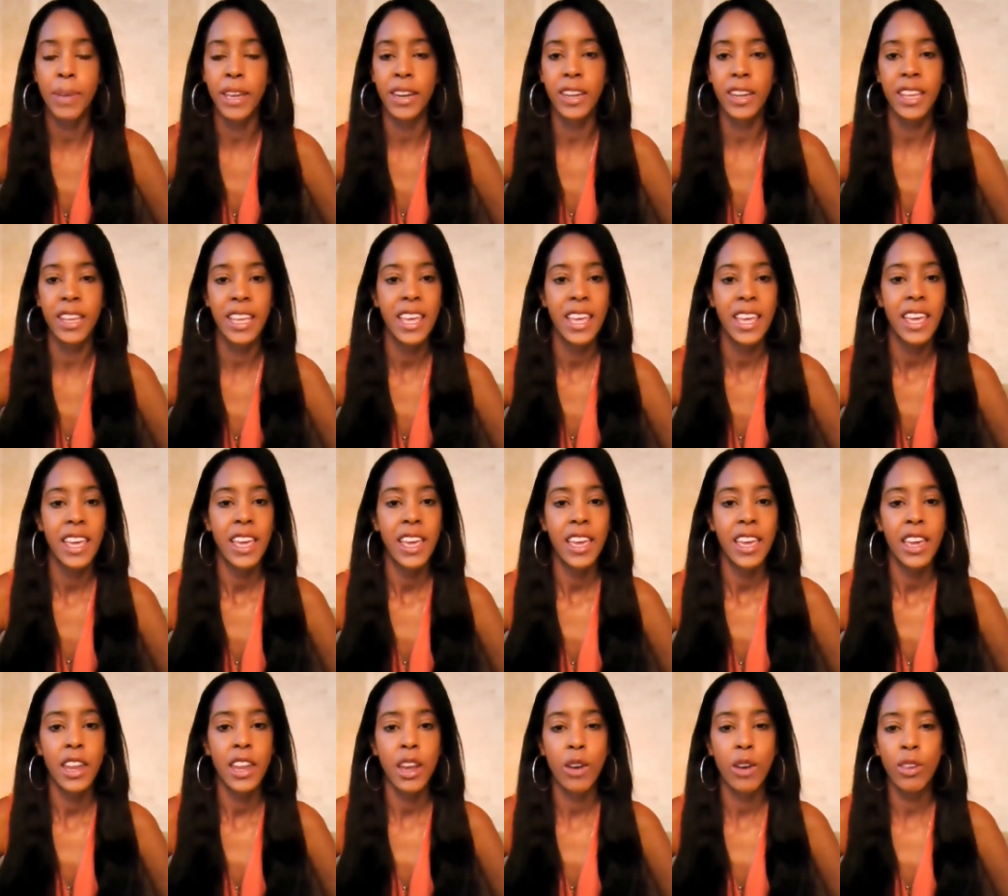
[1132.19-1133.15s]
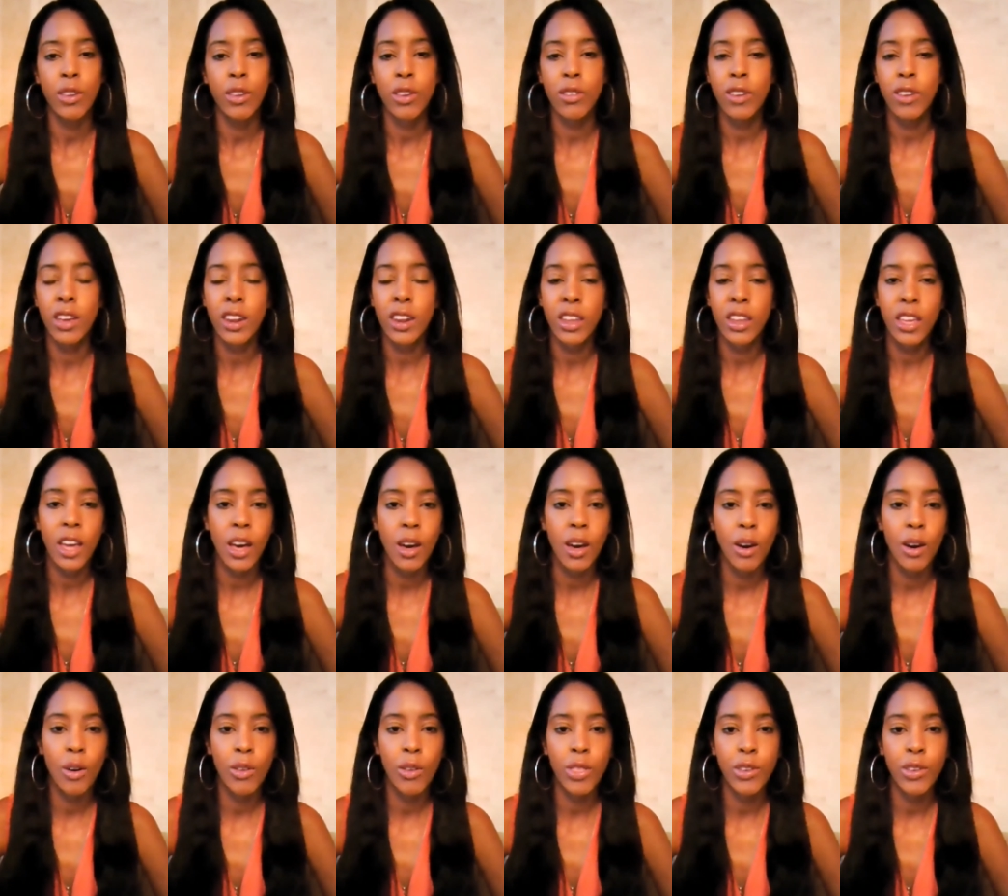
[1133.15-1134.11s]
And you know, you can
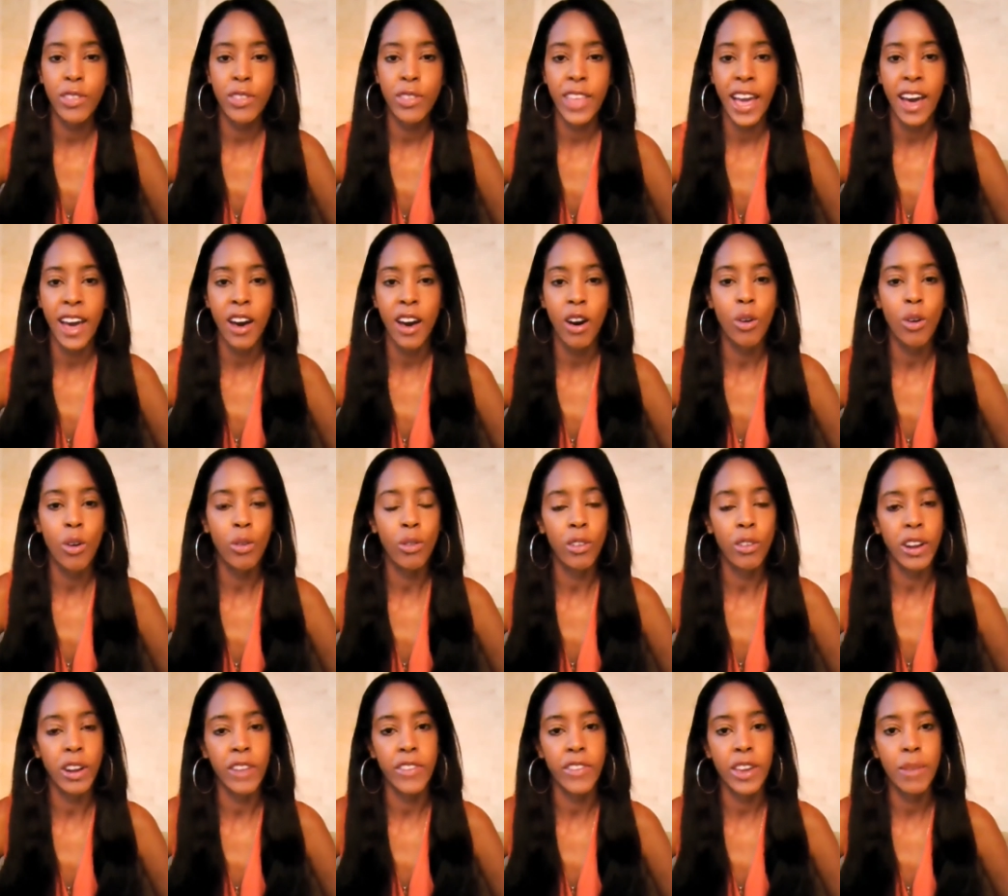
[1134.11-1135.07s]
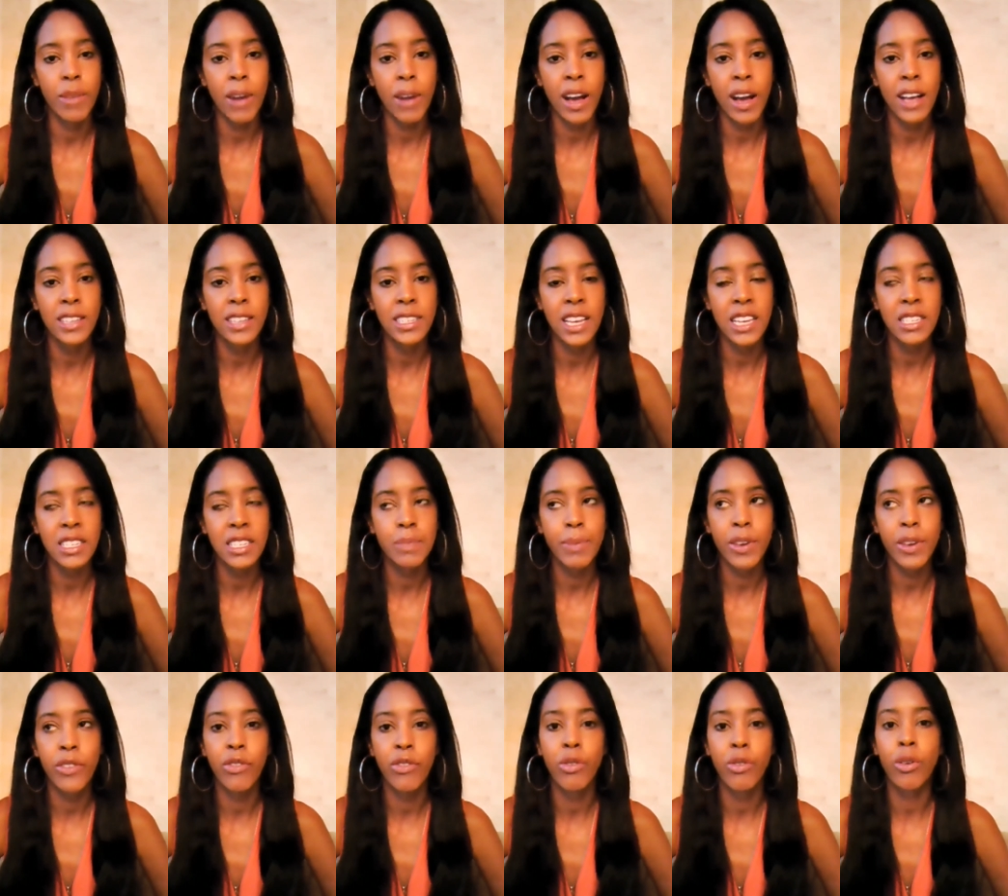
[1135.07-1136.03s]
go through that whole grieving process
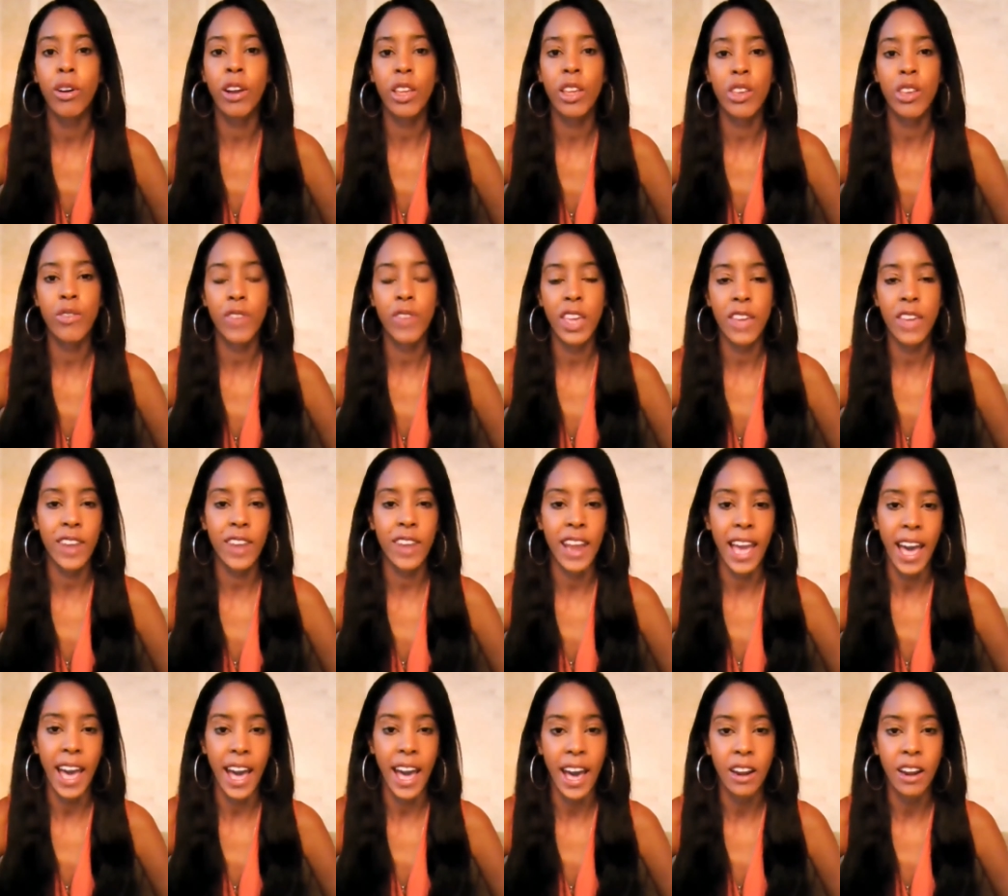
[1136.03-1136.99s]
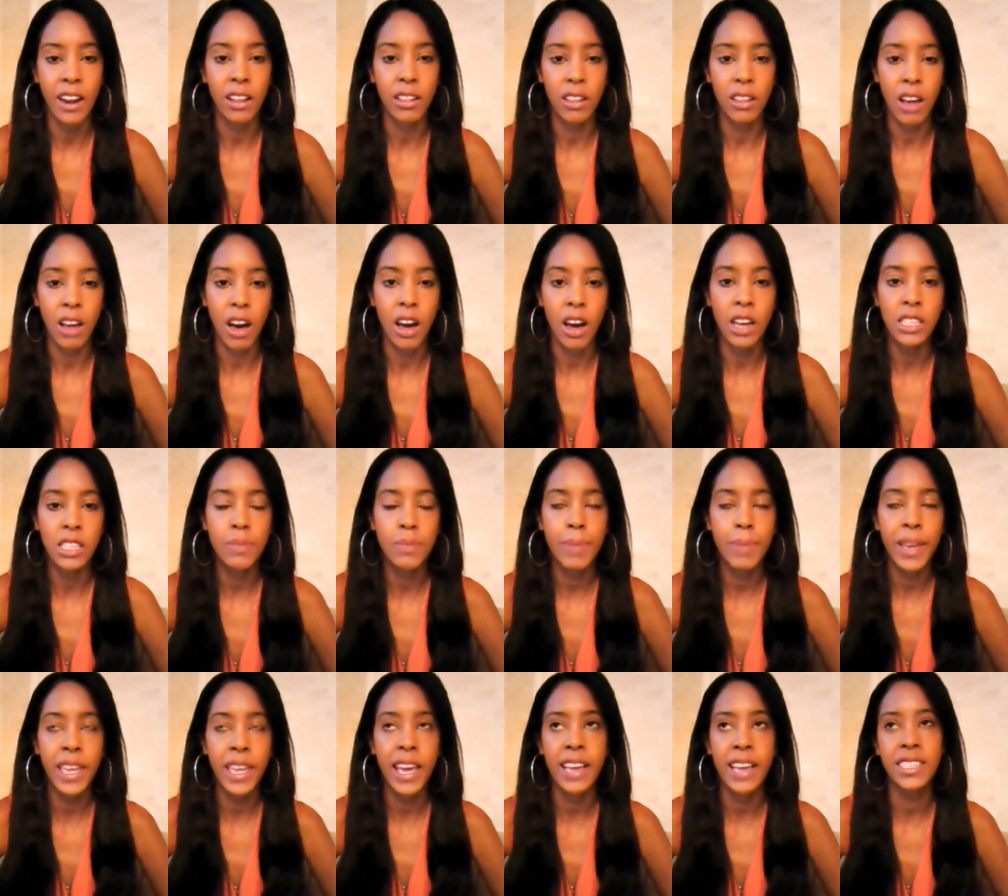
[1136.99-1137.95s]
before you've even had a loss,
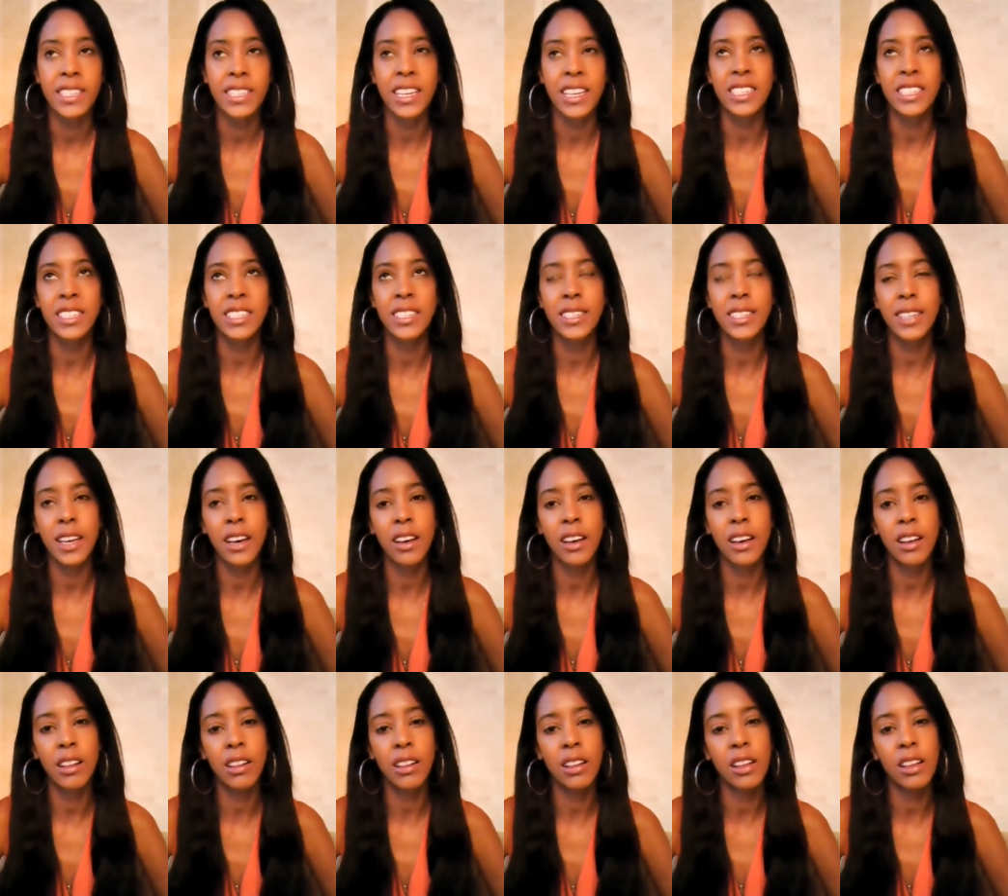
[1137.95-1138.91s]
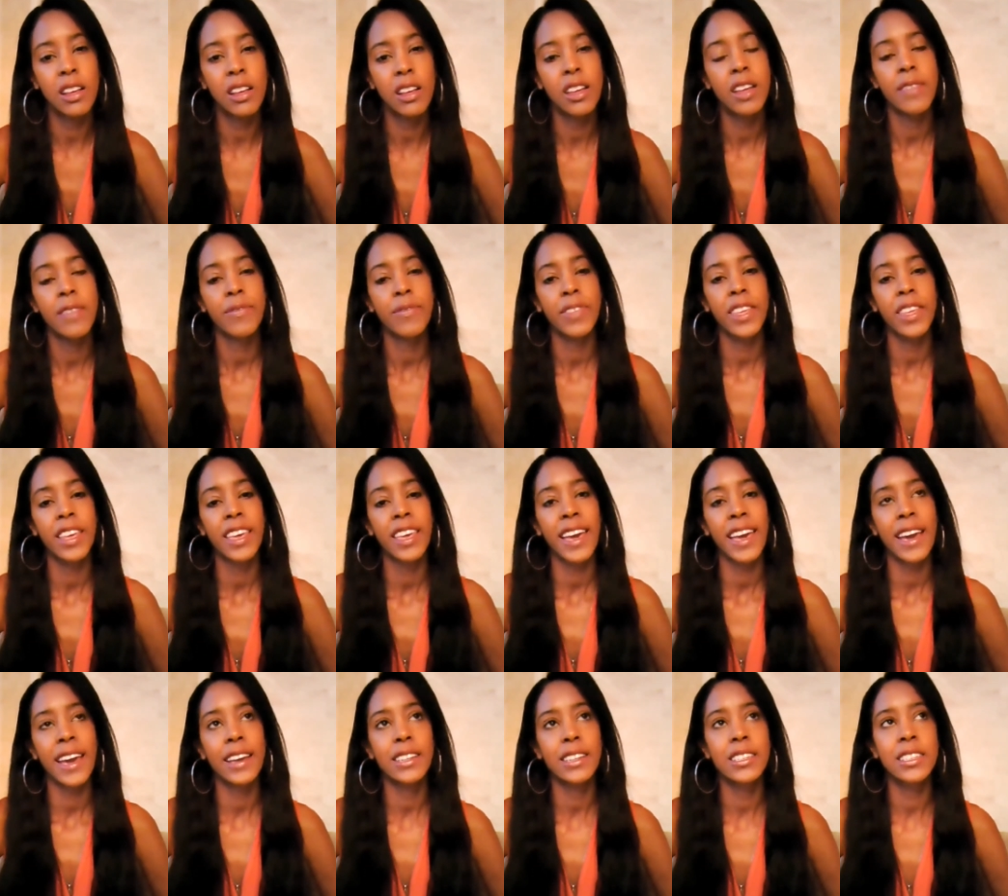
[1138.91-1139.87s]
because it's still
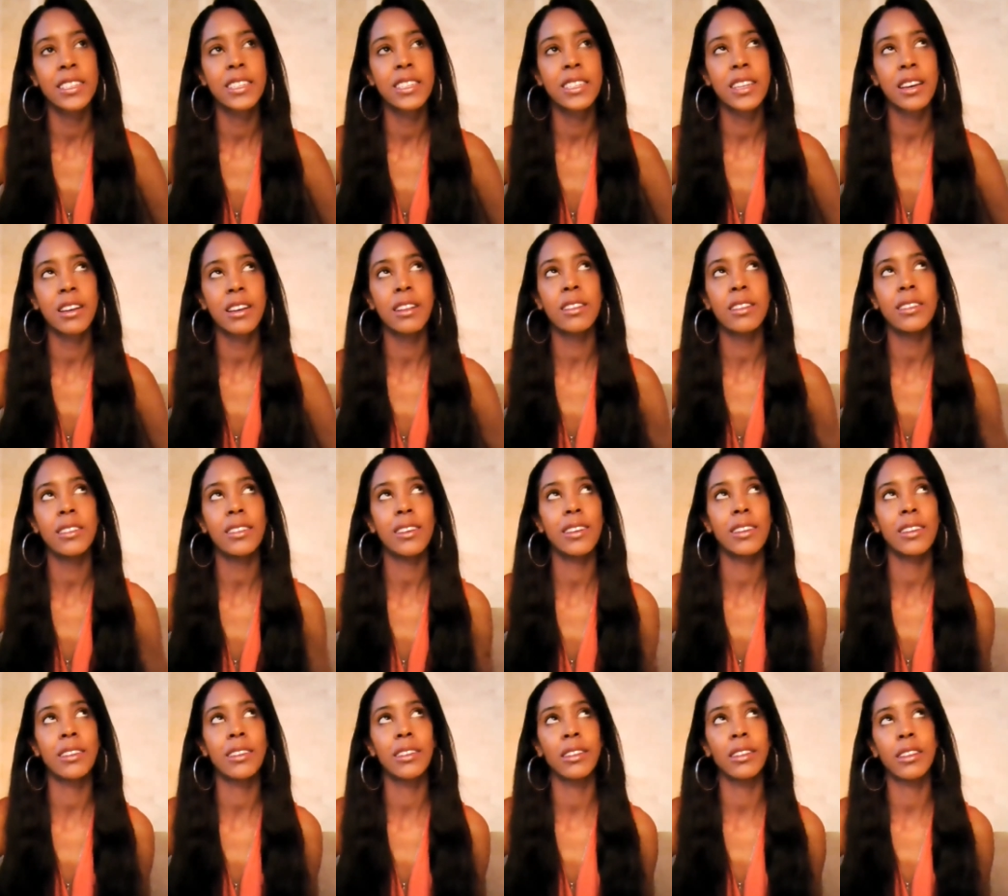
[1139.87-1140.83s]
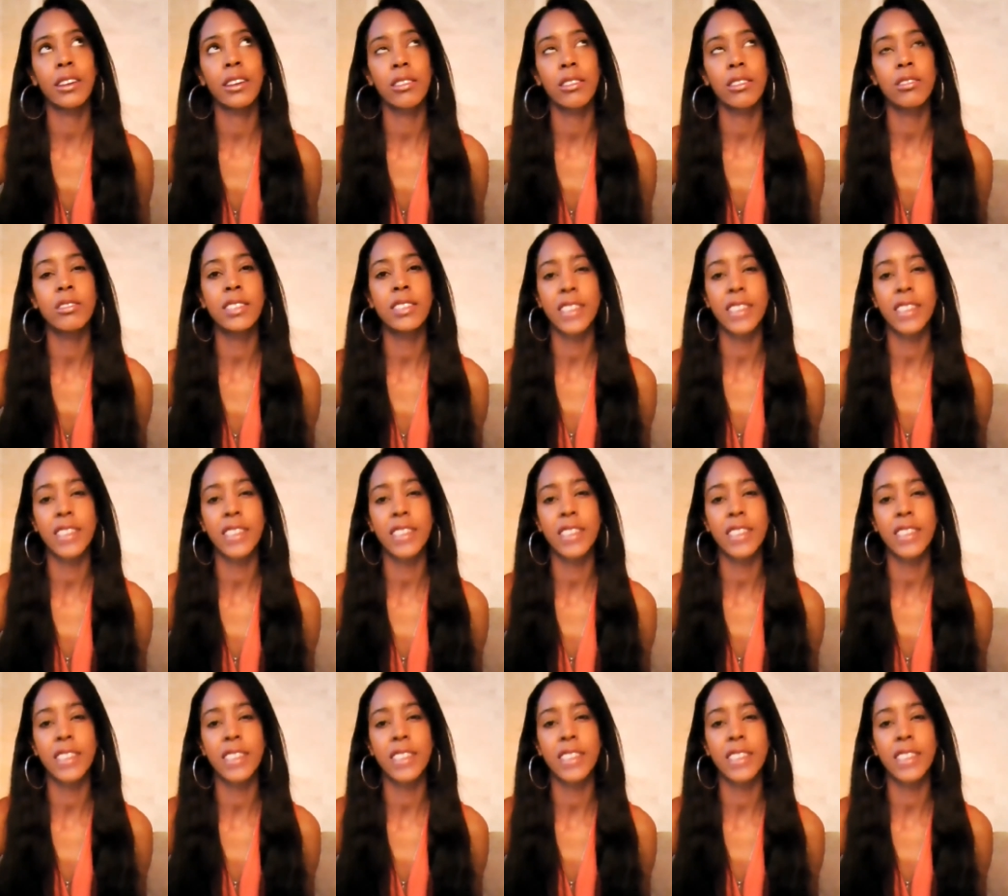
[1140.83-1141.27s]
a little